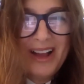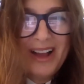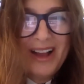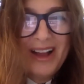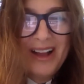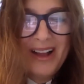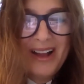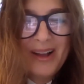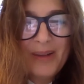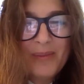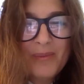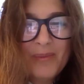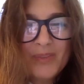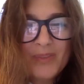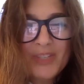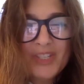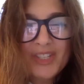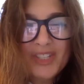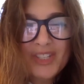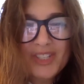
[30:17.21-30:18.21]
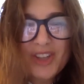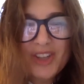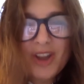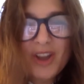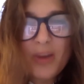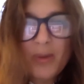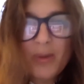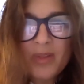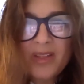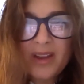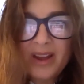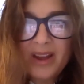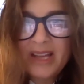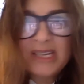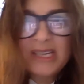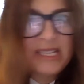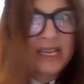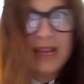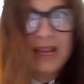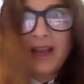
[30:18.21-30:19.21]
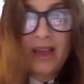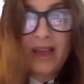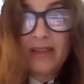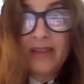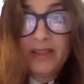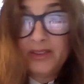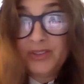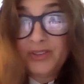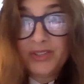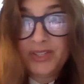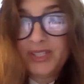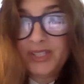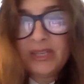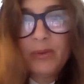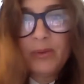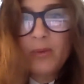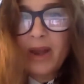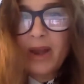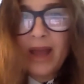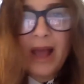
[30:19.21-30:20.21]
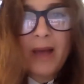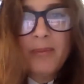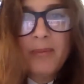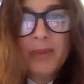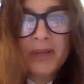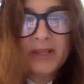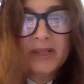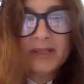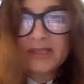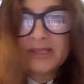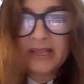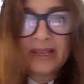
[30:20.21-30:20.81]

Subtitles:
to start with an idea and then just see what happens.